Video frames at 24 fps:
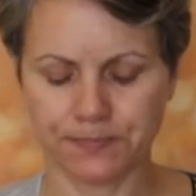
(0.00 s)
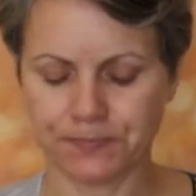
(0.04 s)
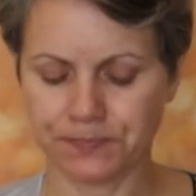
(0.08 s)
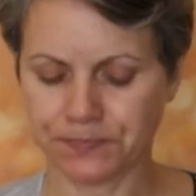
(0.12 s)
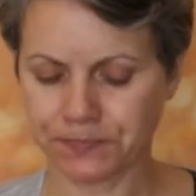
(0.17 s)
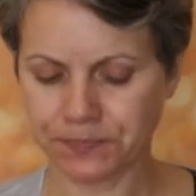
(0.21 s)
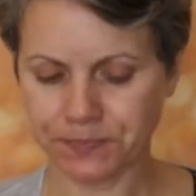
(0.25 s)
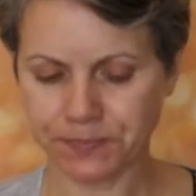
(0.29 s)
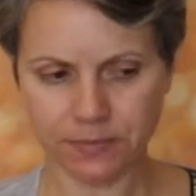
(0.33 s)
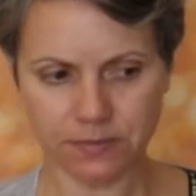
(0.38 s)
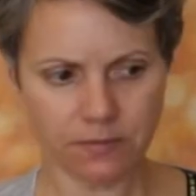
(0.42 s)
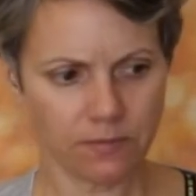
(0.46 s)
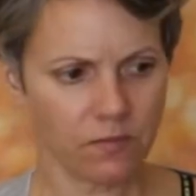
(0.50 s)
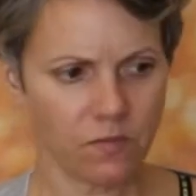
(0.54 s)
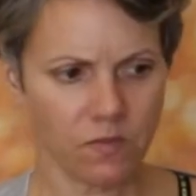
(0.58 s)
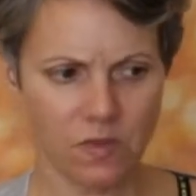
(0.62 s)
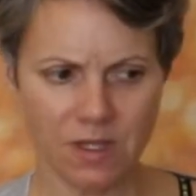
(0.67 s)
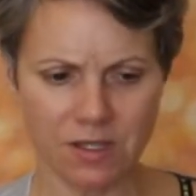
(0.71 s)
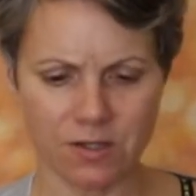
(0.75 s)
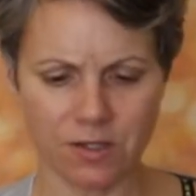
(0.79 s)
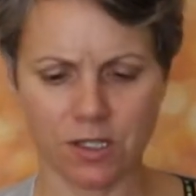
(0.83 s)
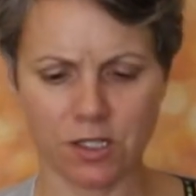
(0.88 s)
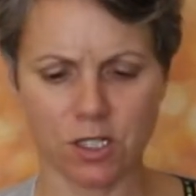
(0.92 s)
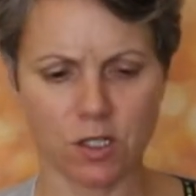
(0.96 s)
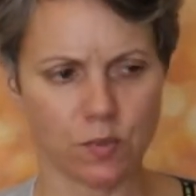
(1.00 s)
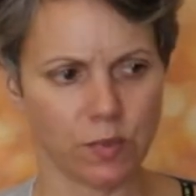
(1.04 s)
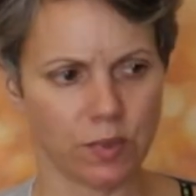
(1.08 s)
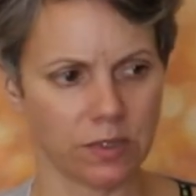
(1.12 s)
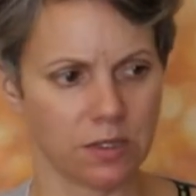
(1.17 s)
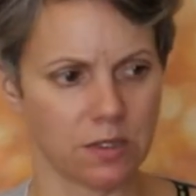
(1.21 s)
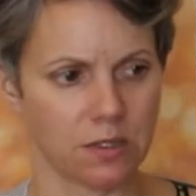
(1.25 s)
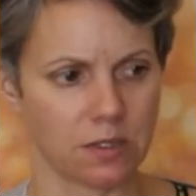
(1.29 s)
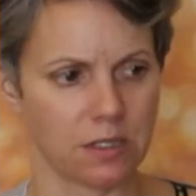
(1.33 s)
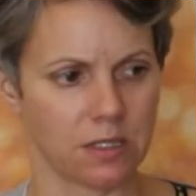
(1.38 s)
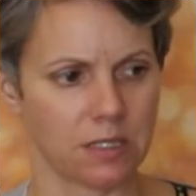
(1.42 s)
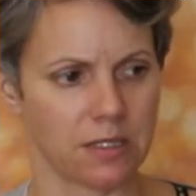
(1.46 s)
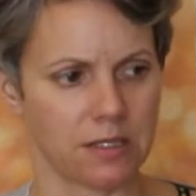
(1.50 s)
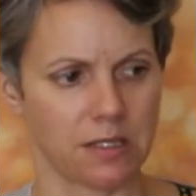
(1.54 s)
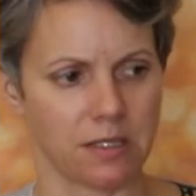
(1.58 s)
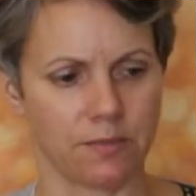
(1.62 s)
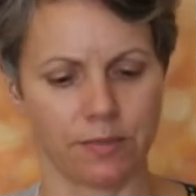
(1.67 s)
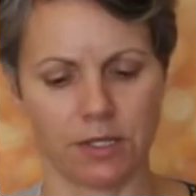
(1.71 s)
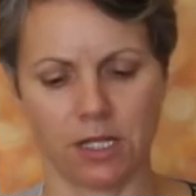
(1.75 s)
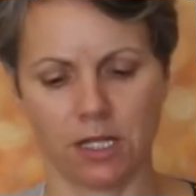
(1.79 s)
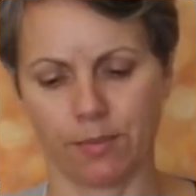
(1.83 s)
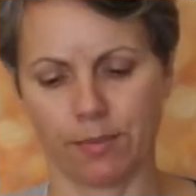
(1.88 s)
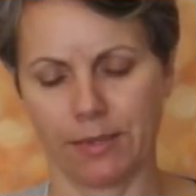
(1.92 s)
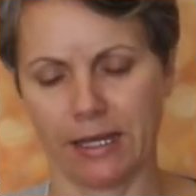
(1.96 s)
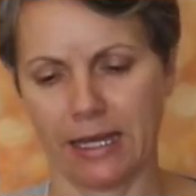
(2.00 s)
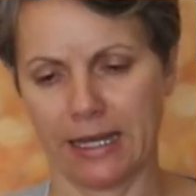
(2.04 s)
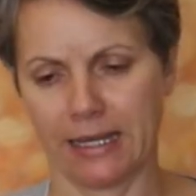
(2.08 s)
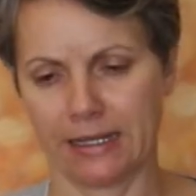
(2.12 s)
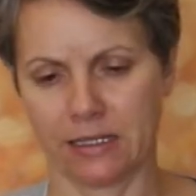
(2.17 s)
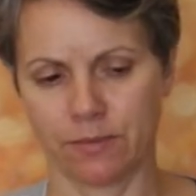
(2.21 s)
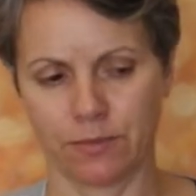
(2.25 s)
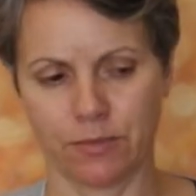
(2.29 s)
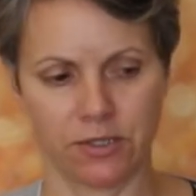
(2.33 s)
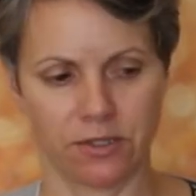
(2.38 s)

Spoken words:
So I just put this in a Ziploc bag and